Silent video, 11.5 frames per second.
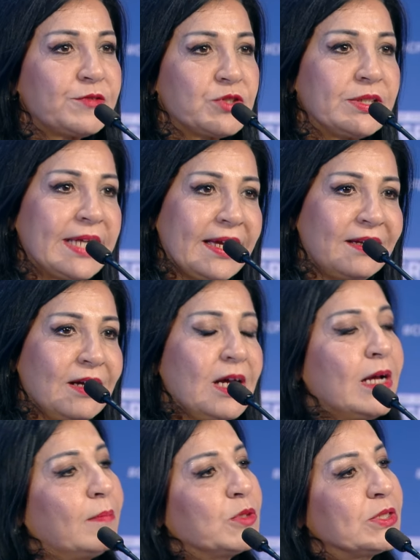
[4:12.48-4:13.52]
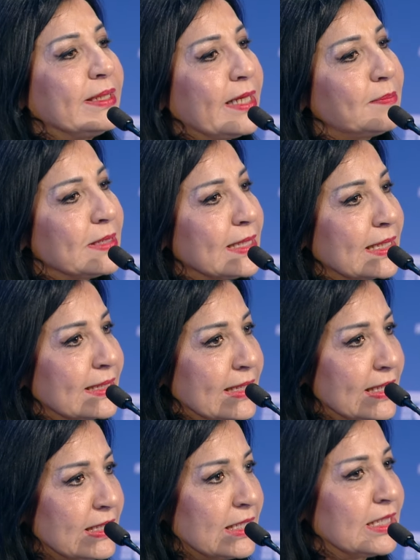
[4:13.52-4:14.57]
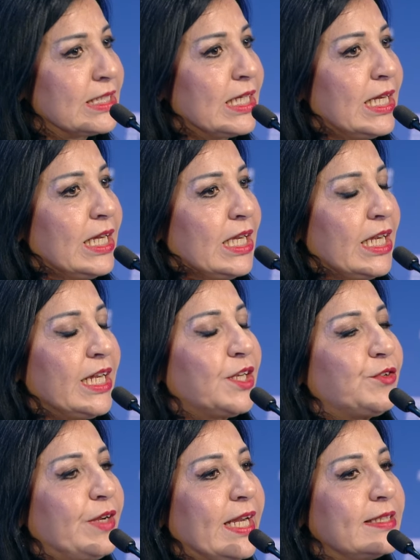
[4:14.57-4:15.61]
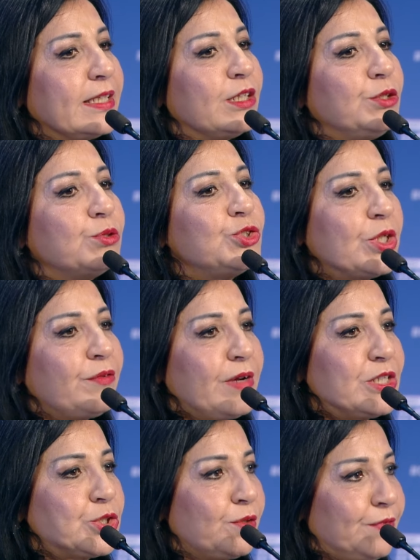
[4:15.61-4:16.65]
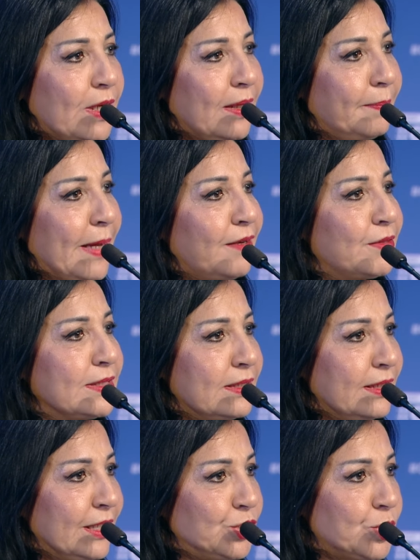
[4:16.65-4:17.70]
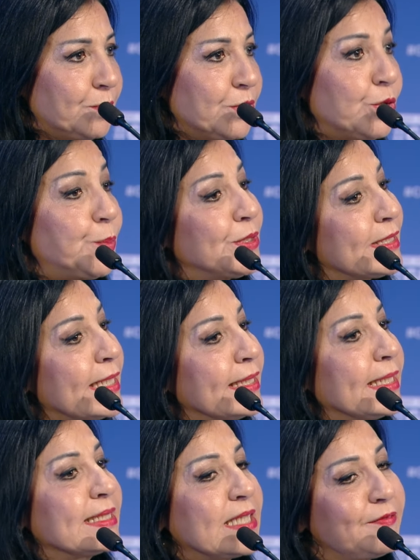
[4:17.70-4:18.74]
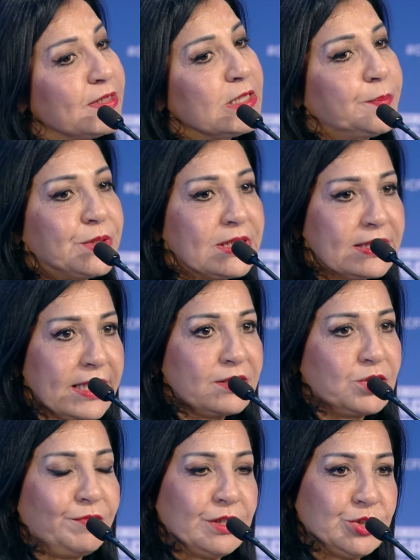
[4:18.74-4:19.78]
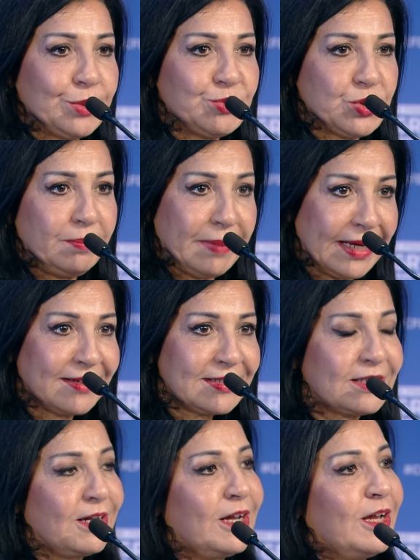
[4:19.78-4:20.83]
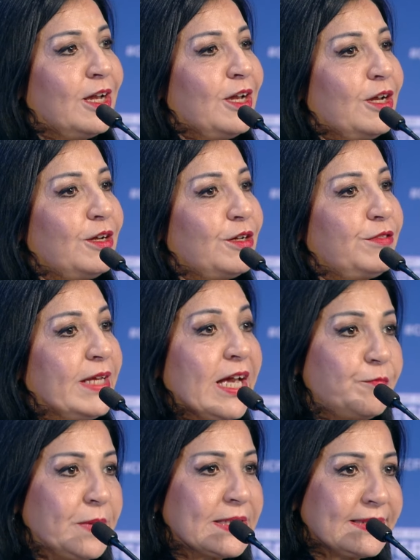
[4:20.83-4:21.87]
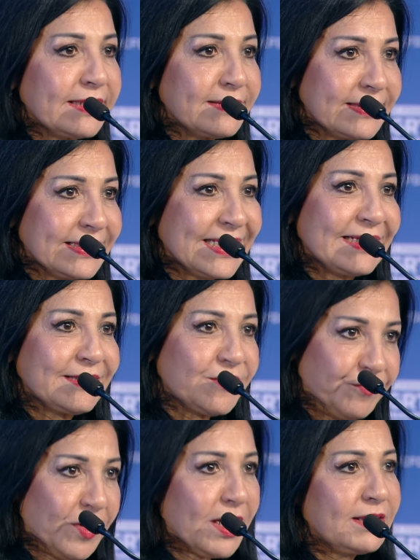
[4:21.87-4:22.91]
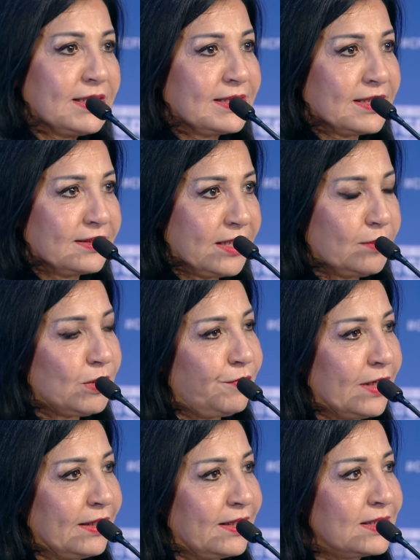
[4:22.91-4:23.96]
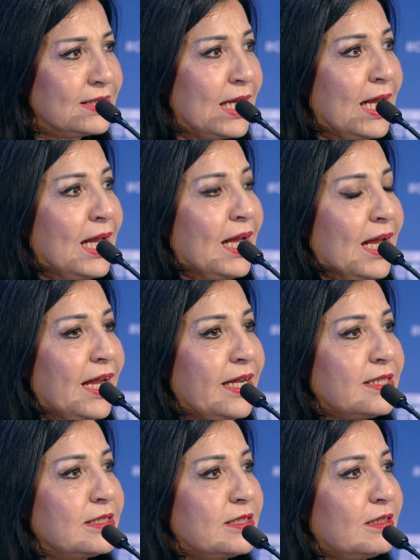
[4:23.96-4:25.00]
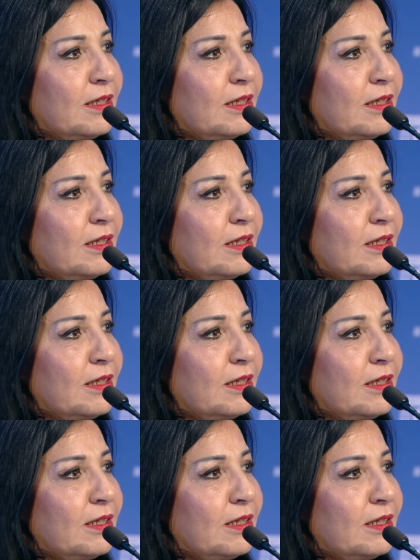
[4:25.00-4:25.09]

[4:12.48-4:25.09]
of today, Mustadam succeeded in creating a new generation of young bankers in Egypt, representing 70% of Egyptian banks. They have been certified in sustainable finance and